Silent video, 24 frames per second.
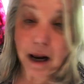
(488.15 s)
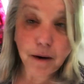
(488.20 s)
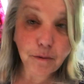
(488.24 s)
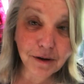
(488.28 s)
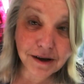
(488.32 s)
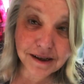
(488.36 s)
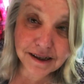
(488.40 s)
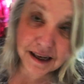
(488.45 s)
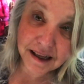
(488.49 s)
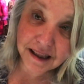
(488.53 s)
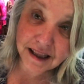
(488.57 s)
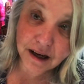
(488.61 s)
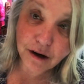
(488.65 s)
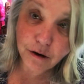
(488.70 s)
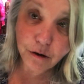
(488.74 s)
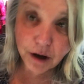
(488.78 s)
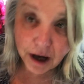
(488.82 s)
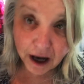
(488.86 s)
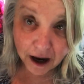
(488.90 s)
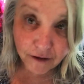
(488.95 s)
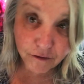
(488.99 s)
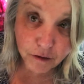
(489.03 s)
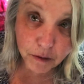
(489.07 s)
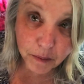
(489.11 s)
I want to say thank you
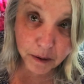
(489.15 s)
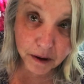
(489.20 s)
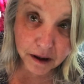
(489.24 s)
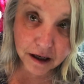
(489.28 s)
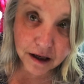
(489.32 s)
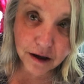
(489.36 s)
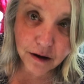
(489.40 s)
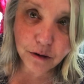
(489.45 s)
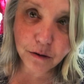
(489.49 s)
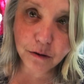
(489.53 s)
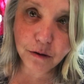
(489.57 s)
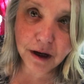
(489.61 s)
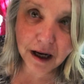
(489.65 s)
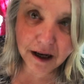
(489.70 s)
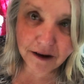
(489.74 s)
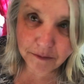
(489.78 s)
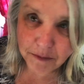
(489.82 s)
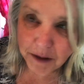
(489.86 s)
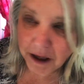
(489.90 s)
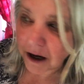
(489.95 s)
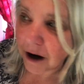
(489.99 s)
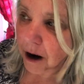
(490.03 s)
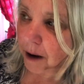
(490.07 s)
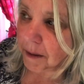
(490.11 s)
to everybody who gave
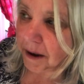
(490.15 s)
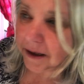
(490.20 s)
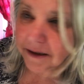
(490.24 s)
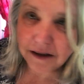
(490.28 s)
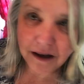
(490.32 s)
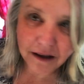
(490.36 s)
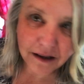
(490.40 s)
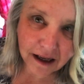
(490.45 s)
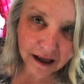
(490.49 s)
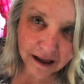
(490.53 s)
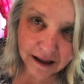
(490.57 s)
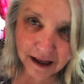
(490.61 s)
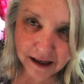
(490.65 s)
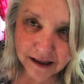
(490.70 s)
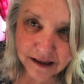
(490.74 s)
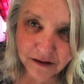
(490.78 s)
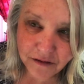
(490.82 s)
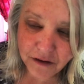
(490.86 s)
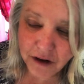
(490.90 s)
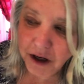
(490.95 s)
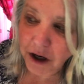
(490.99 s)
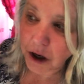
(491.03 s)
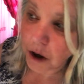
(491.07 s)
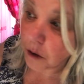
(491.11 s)
me comments on that
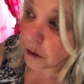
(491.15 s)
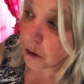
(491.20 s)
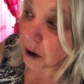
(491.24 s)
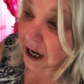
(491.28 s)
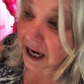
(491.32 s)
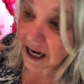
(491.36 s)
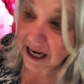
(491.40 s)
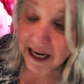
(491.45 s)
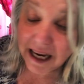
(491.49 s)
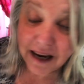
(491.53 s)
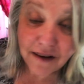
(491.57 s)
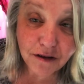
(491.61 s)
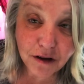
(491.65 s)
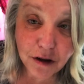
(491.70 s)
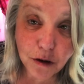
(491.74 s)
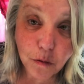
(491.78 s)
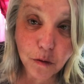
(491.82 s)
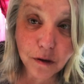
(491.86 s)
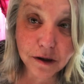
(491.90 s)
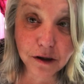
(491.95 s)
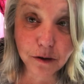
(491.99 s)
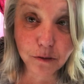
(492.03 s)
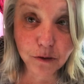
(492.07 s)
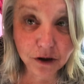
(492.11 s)
last video, even the
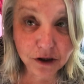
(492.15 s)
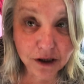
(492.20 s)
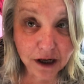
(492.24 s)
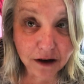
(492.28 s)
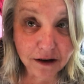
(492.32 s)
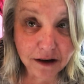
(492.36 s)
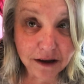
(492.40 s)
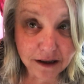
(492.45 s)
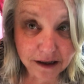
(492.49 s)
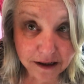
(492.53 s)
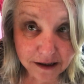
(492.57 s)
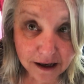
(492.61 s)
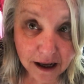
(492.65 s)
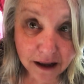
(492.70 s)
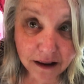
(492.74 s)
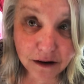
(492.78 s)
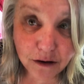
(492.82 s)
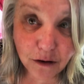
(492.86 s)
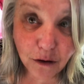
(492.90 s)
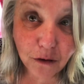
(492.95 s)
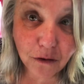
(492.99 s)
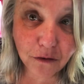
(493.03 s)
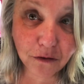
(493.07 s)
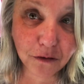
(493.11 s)
ones that were sounding the
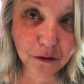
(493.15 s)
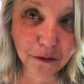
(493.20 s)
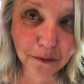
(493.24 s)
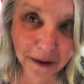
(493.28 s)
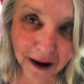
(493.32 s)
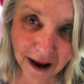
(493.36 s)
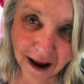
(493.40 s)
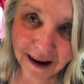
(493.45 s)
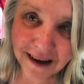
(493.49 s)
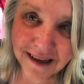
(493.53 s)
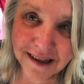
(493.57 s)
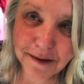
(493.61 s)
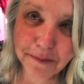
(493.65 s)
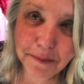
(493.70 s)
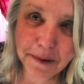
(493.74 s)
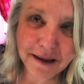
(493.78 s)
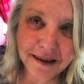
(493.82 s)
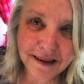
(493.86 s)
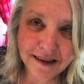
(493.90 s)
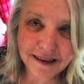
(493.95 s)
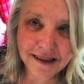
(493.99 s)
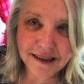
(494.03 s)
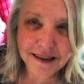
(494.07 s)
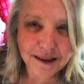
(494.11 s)
death knell for Max,
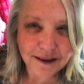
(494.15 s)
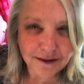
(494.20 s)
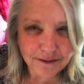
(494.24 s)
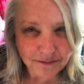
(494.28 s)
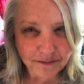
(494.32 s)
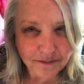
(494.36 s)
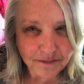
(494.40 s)
because